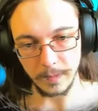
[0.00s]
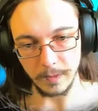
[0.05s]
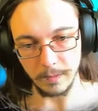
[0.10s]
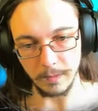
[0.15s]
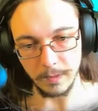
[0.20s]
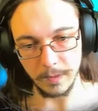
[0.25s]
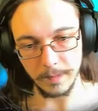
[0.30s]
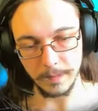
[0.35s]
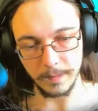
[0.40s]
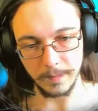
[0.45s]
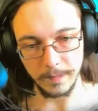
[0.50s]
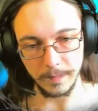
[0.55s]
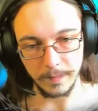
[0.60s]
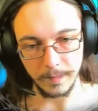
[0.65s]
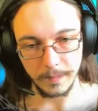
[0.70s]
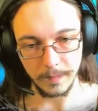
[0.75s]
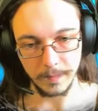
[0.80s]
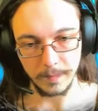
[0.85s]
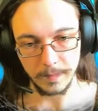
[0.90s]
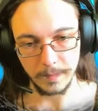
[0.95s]
What?
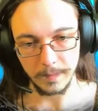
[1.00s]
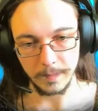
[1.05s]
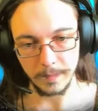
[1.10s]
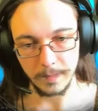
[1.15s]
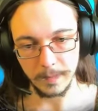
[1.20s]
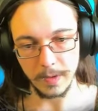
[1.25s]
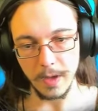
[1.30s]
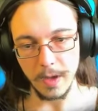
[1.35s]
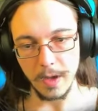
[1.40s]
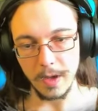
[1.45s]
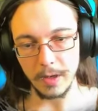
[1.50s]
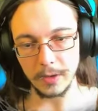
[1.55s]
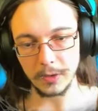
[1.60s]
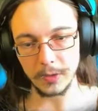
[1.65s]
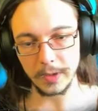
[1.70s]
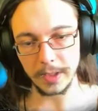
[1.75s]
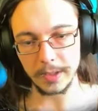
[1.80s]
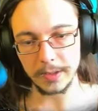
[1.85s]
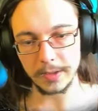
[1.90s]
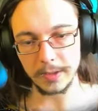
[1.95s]
Oh, so
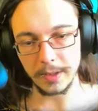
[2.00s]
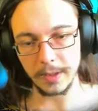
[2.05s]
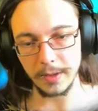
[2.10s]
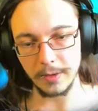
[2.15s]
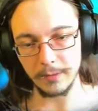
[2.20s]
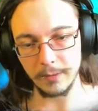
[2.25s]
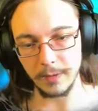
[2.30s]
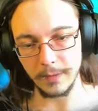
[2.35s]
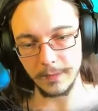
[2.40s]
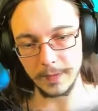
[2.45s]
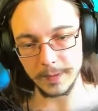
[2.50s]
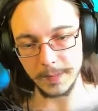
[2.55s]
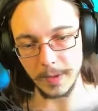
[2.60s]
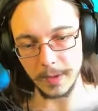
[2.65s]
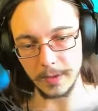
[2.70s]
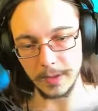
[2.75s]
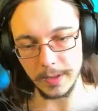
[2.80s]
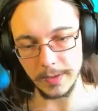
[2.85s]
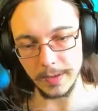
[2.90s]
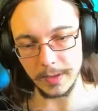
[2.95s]
I guess the roof is
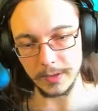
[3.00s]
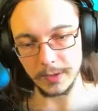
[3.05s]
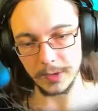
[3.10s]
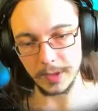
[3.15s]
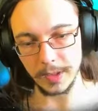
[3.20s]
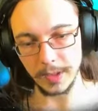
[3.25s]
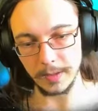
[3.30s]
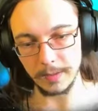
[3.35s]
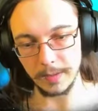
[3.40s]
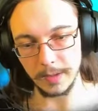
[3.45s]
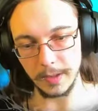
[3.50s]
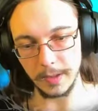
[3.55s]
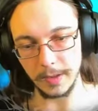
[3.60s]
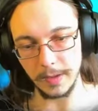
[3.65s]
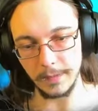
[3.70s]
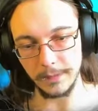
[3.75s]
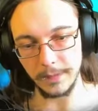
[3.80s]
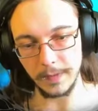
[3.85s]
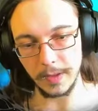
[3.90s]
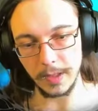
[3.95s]
partly there so that
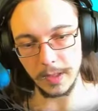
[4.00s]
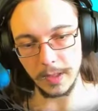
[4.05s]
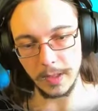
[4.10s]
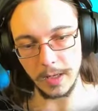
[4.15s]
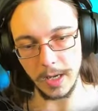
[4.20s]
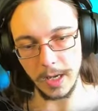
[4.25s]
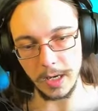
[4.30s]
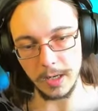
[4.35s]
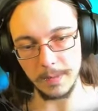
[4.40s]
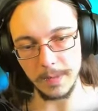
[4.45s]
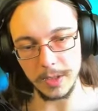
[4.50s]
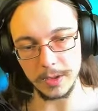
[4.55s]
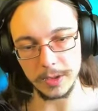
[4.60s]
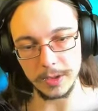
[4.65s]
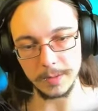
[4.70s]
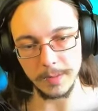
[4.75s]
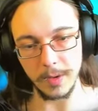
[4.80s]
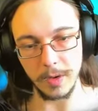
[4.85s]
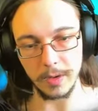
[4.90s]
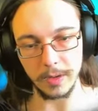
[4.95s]
if any enemies
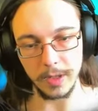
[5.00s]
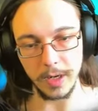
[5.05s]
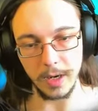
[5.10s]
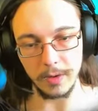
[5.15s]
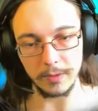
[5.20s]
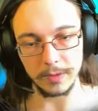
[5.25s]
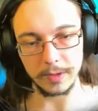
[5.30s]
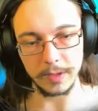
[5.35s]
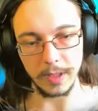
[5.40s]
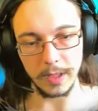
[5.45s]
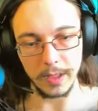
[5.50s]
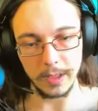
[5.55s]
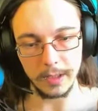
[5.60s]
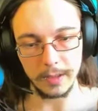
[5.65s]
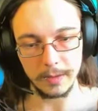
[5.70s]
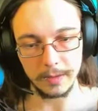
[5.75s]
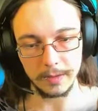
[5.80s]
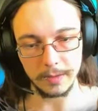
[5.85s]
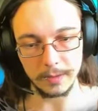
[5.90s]
spawn outside,